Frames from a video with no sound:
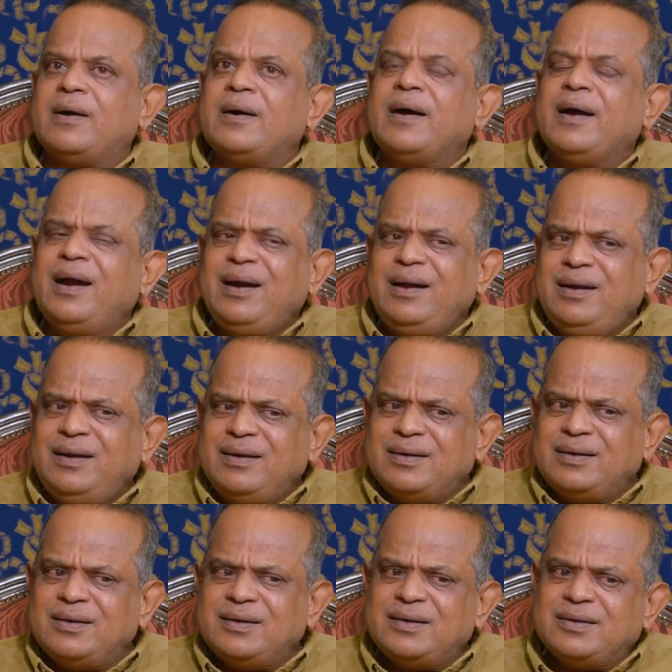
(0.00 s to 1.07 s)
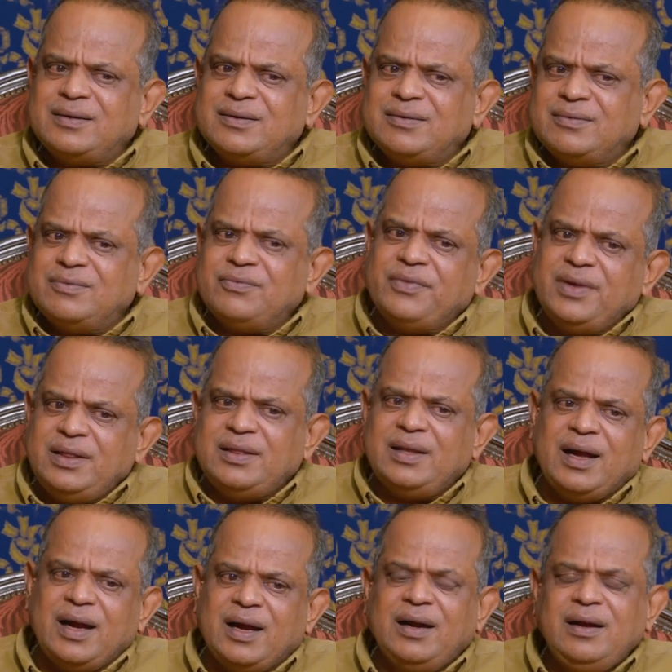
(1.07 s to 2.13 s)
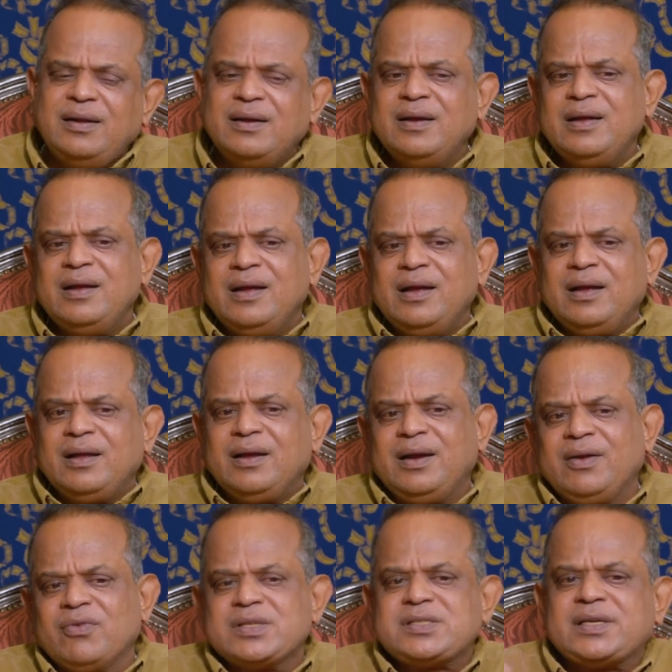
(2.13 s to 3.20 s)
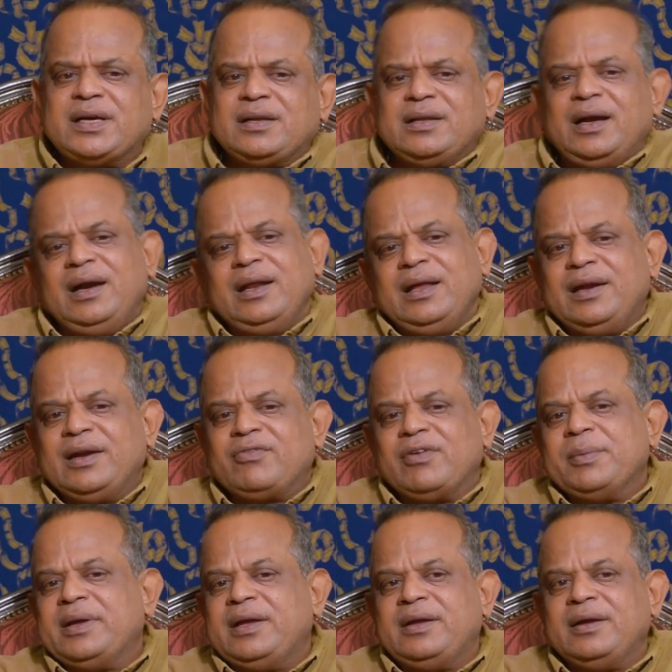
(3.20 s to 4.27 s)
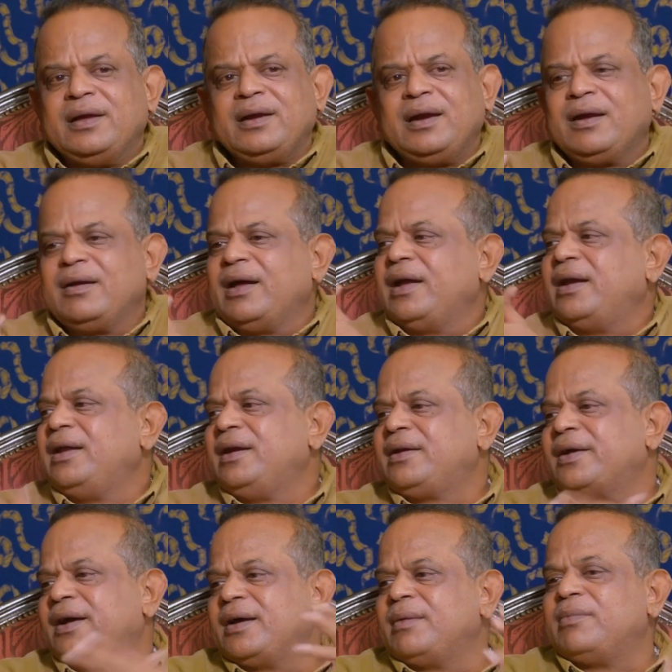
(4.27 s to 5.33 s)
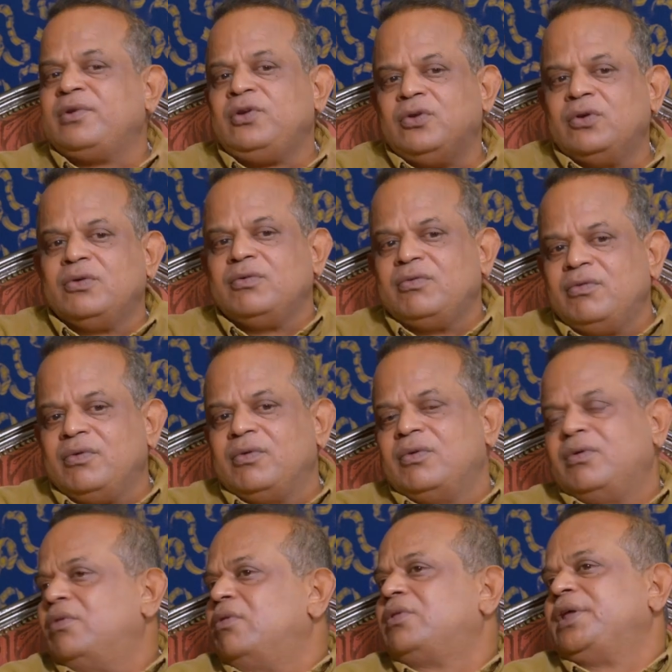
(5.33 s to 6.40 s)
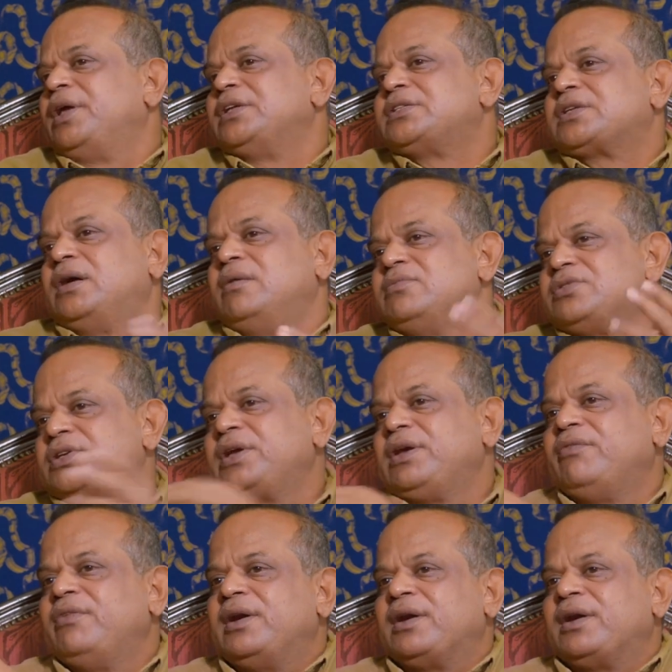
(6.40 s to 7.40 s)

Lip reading: and with that, it was said that it will be here, and any time new things comes, he will